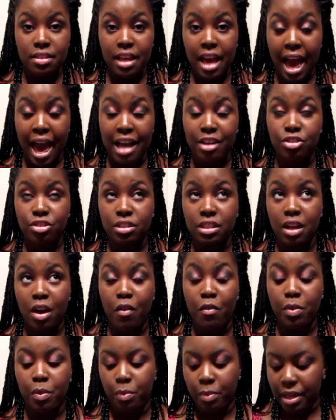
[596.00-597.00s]
actually
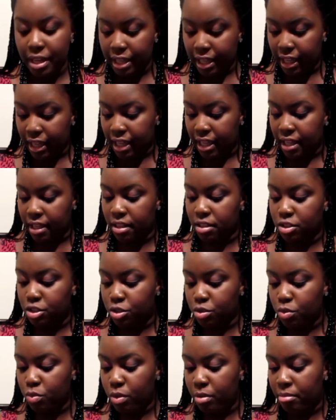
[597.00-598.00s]
over the weekend,
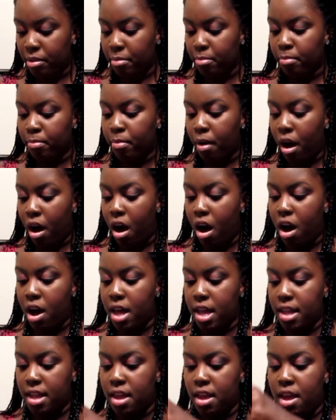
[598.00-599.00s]
2 women
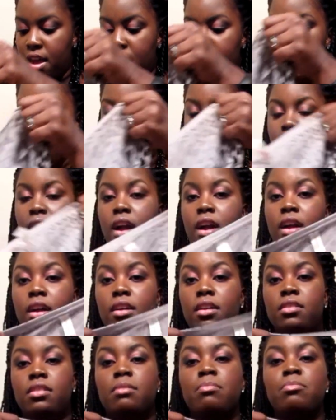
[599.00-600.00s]
bought
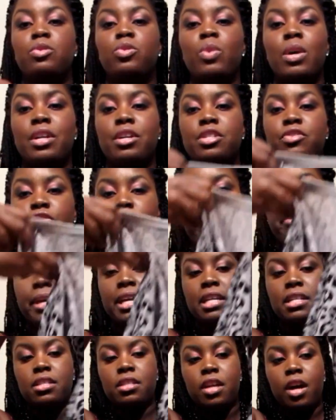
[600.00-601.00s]
some sweaters from
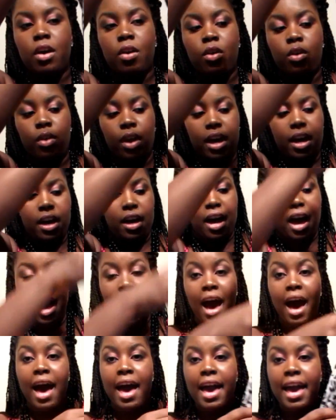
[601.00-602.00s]
me. So
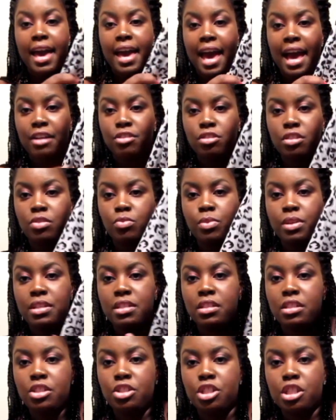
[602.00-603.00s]
I actually
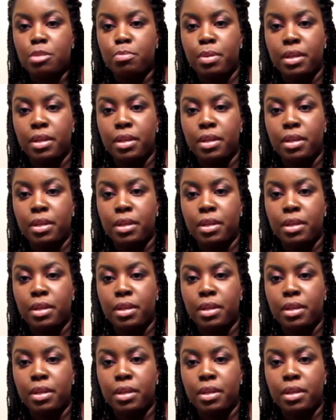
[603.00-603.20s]
recently just